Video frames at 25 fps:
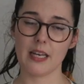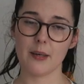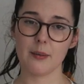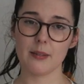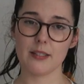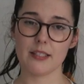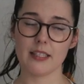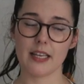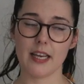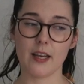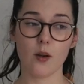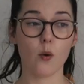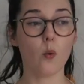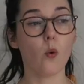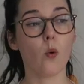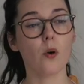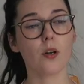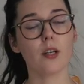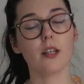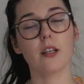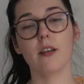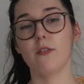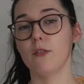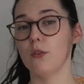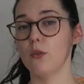I would say,
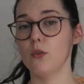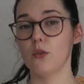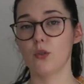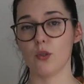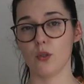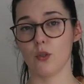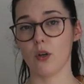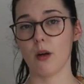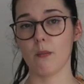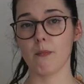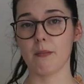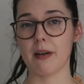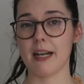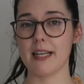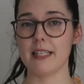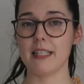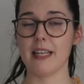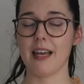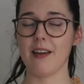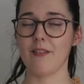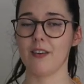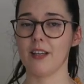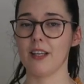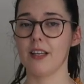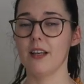or if you do not mind
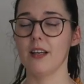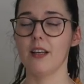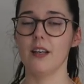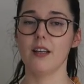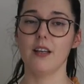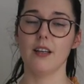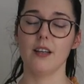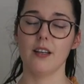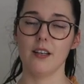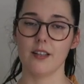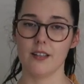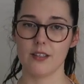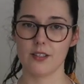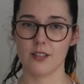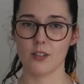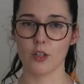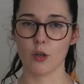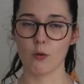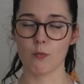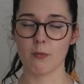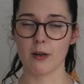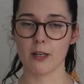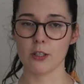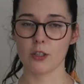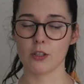having
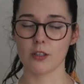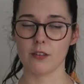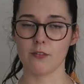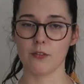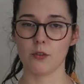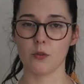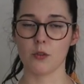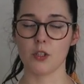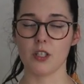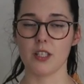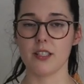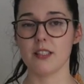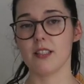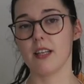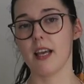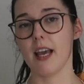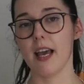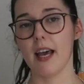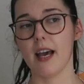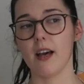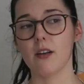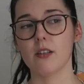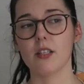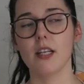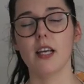so much of your chest
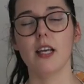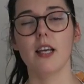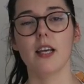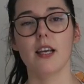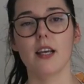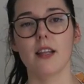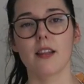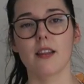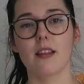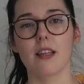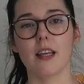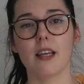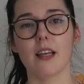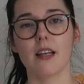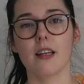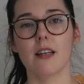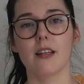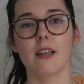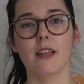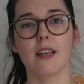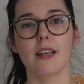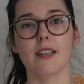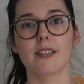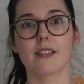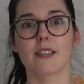out,
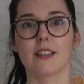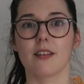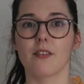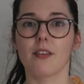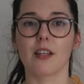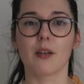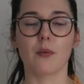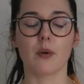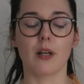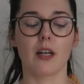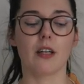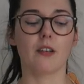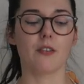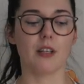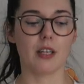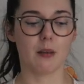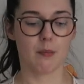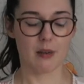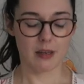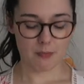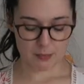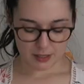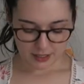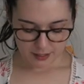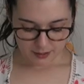then it's definitely one I'd
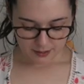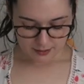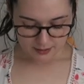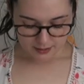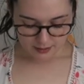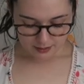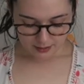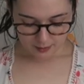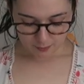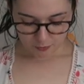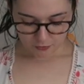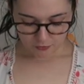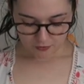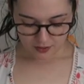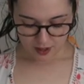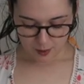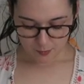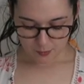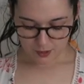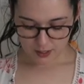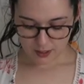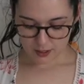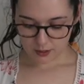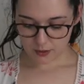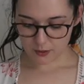recommend because the
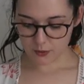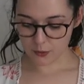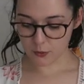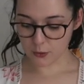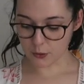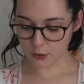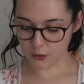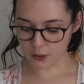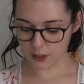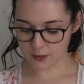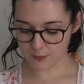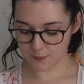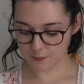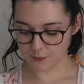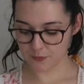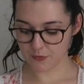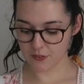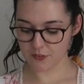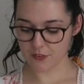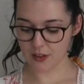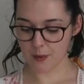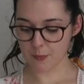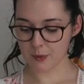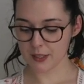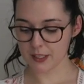fabric, oh,
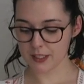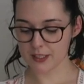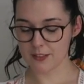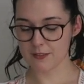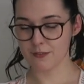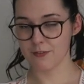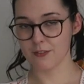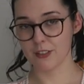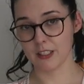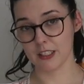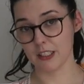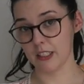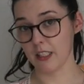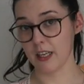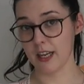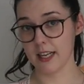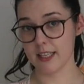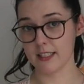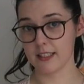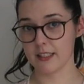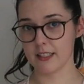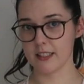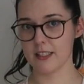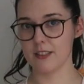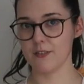fabric is very
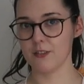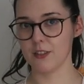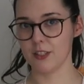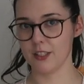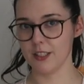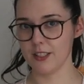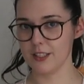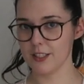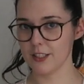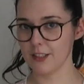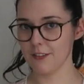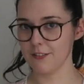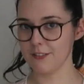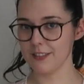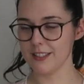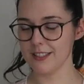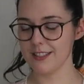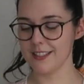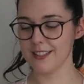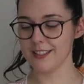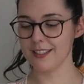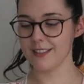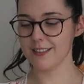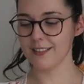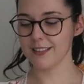nice. It's very soft and
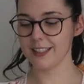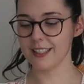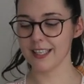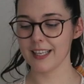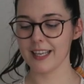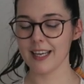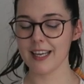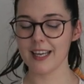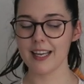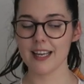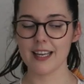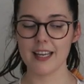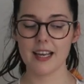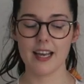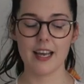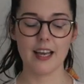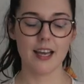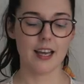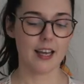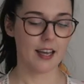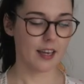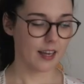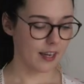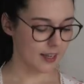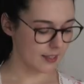silky.
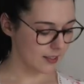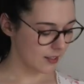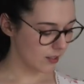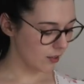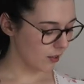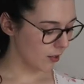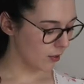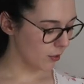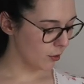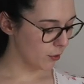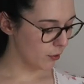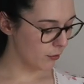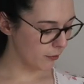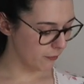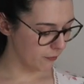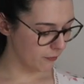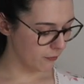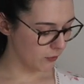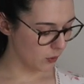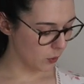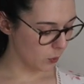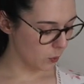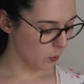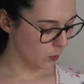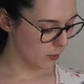It's got no
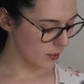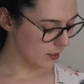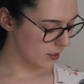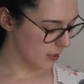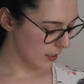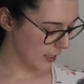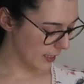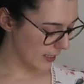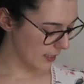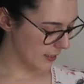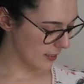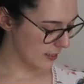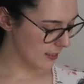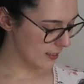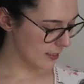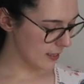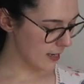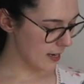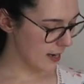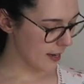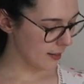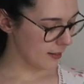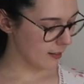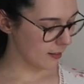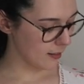flaws that I can
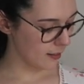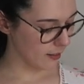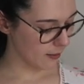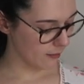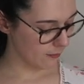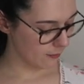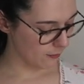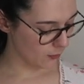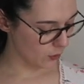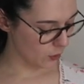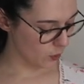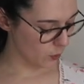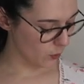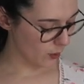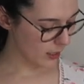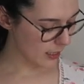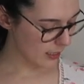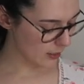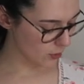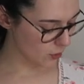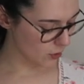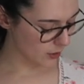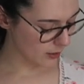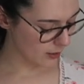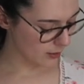see other than a few
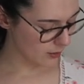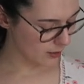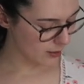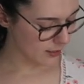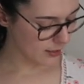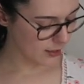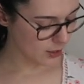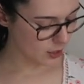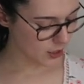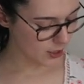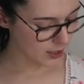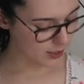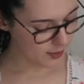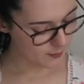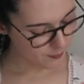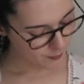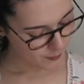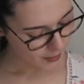extra little stitches.